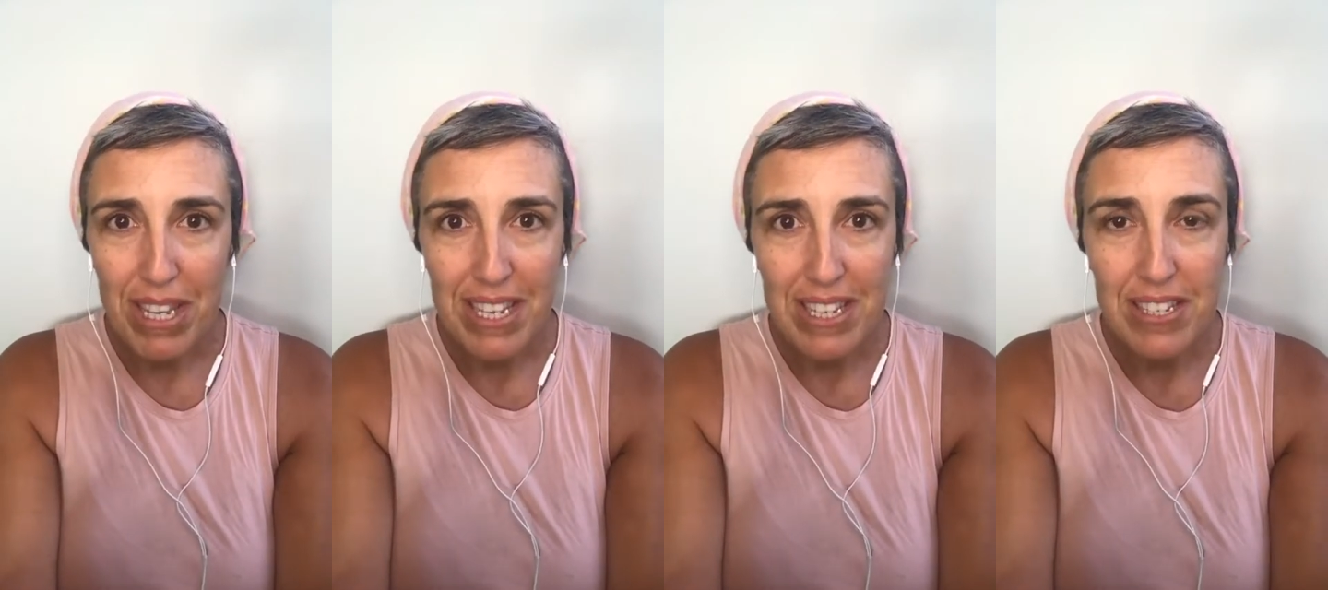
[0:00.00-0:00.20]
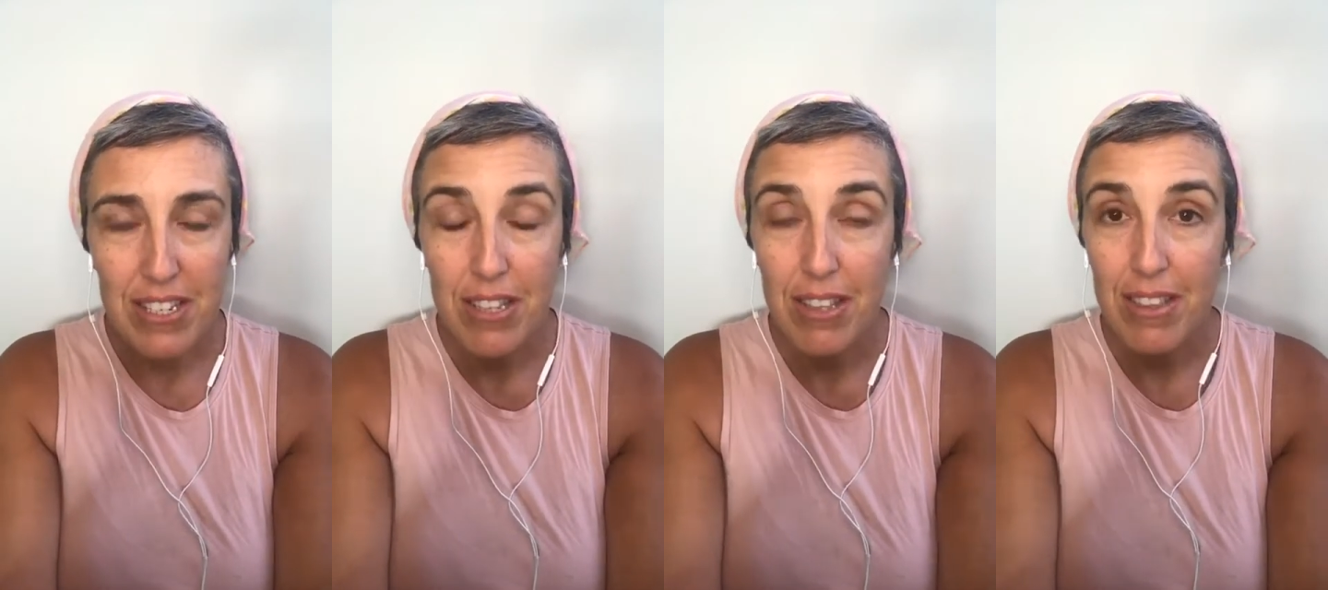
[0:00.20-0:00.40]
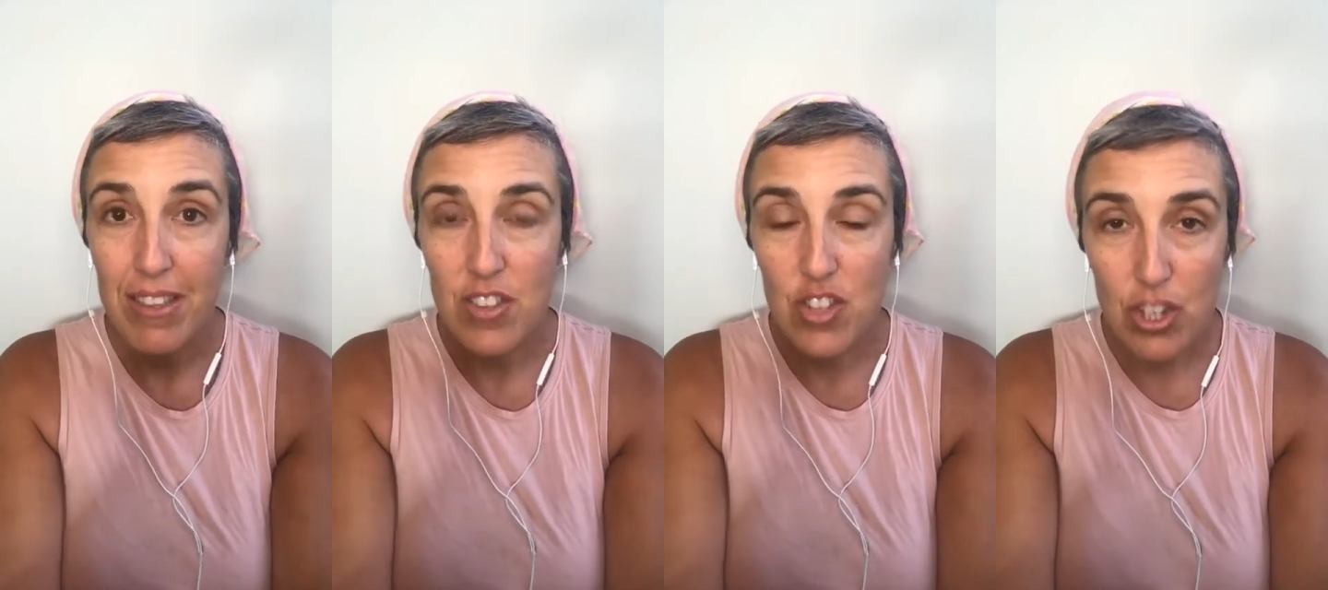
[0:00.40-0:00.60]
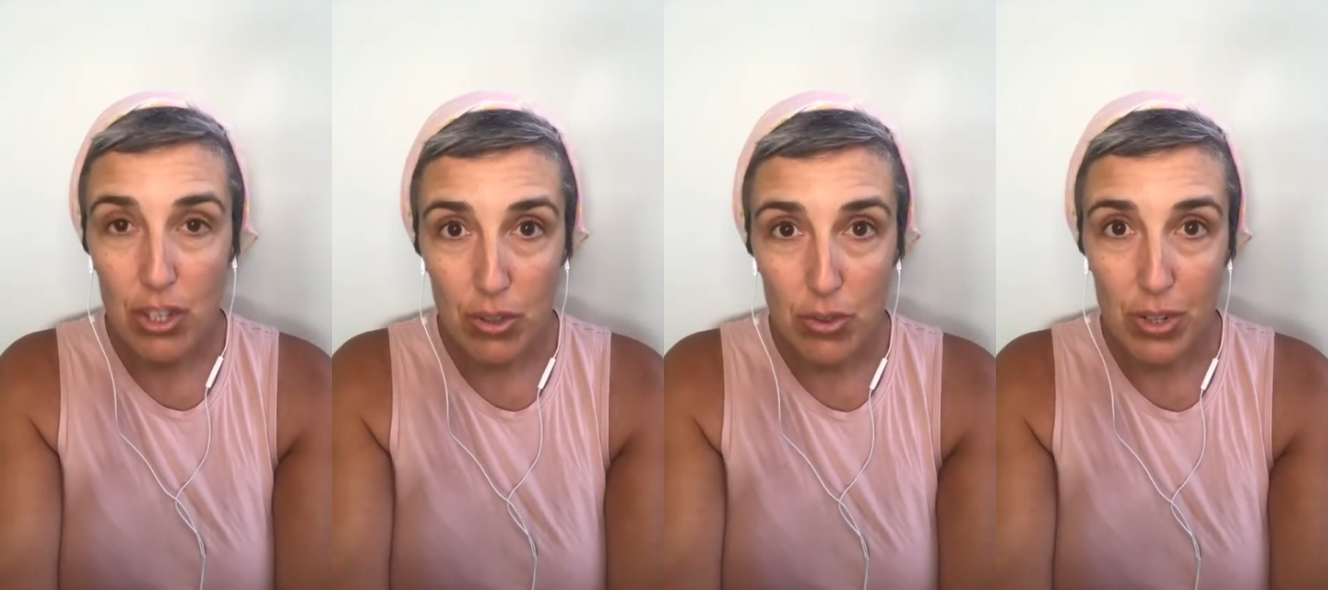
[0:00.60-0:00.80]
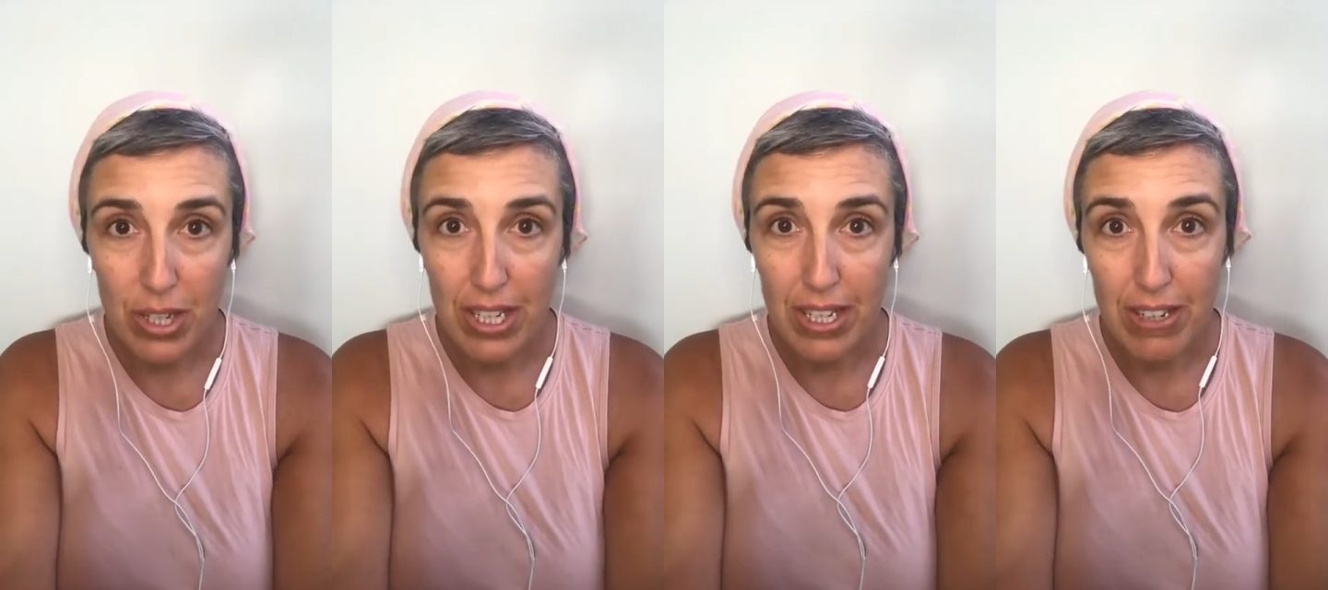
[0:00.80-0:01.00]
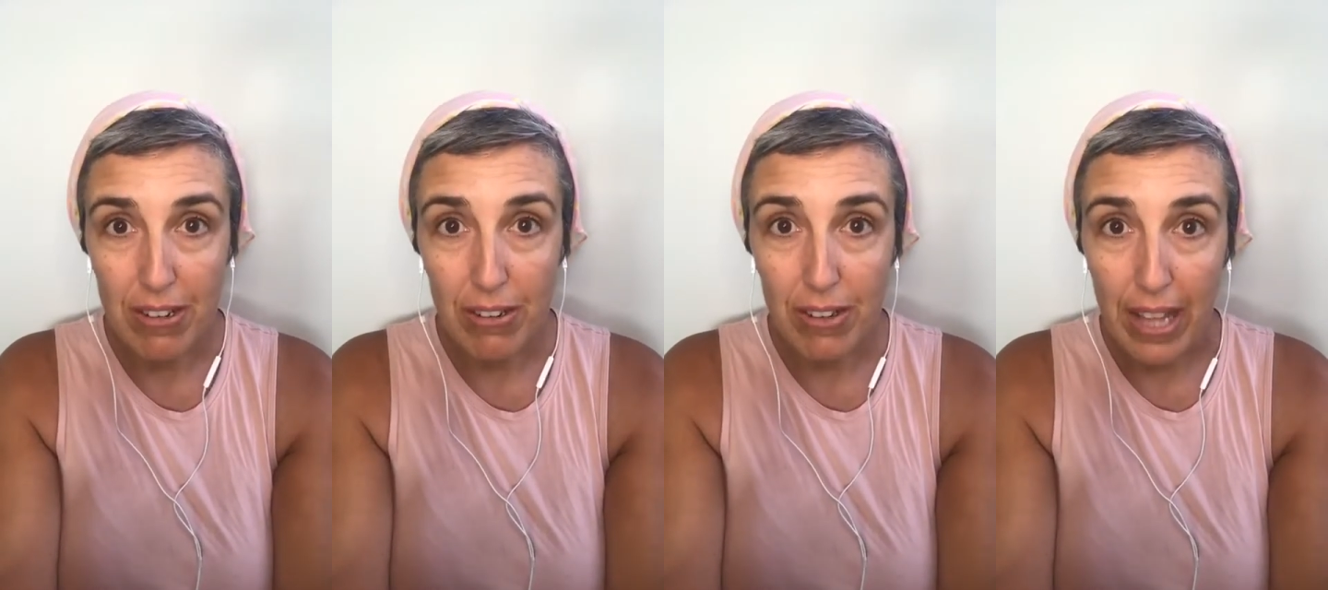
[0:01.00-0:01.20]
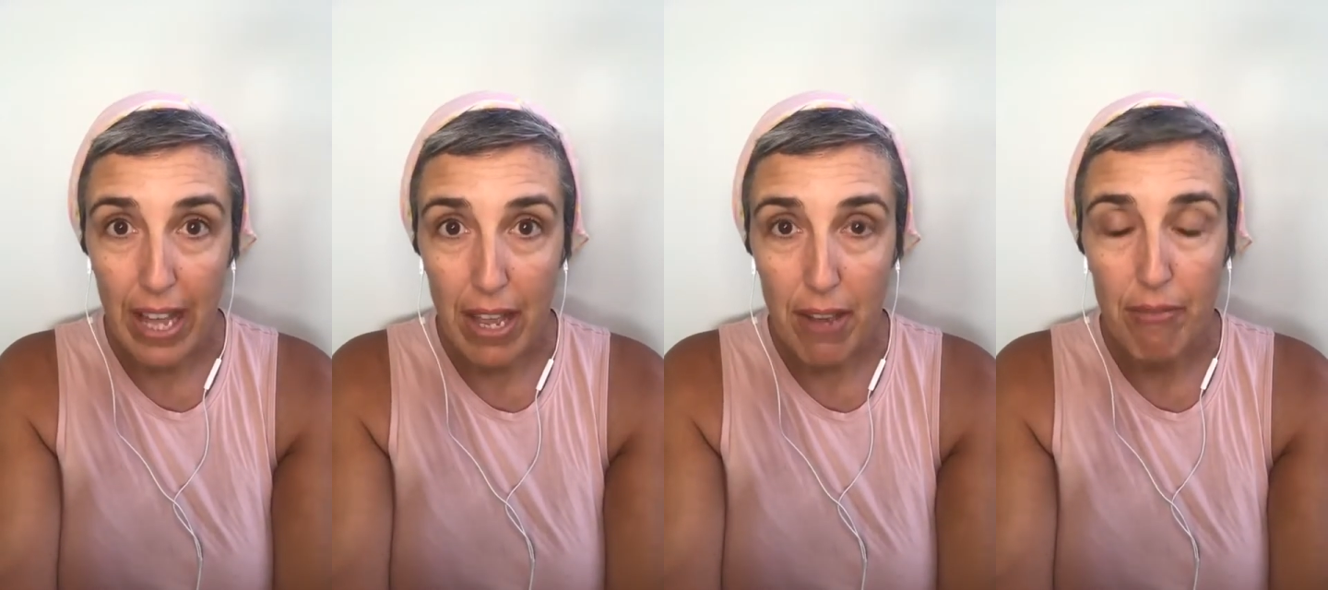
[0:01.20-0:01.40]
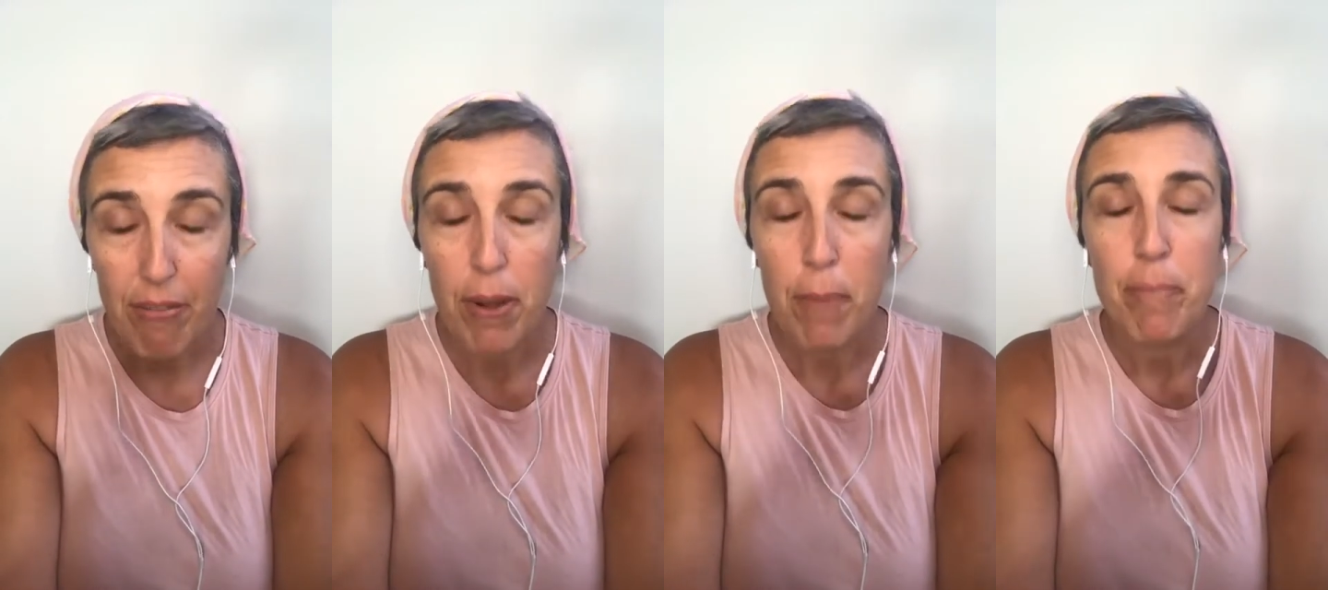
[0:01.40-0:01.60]
is to the children in your
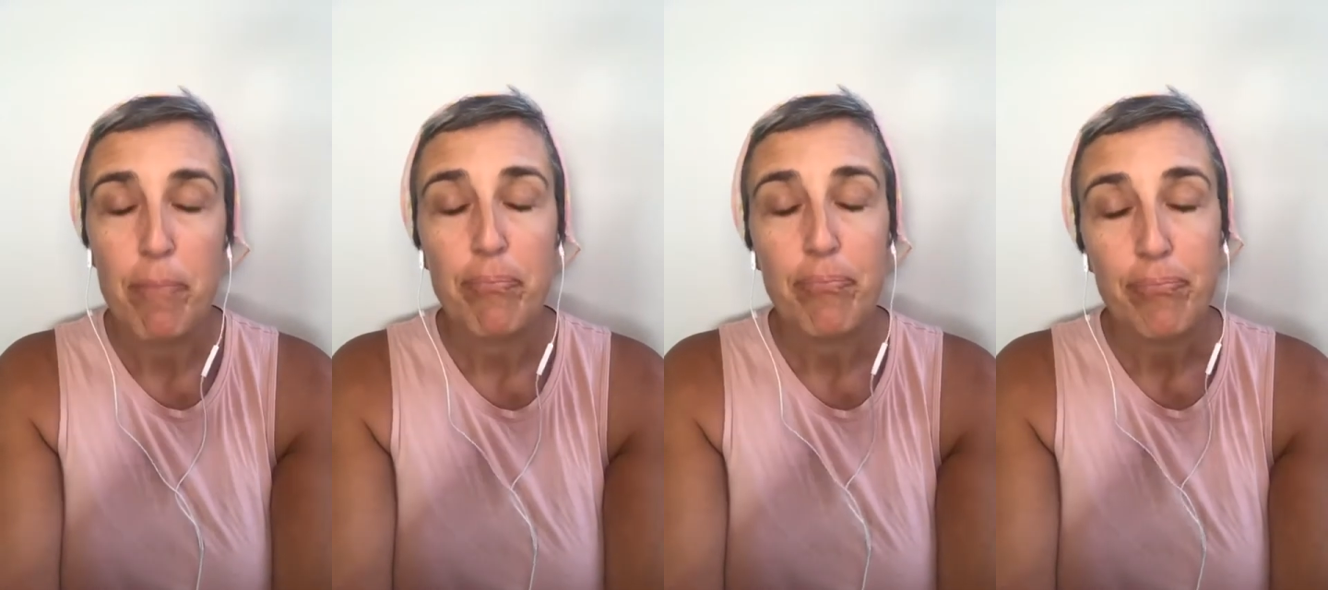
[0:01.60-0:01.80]
life,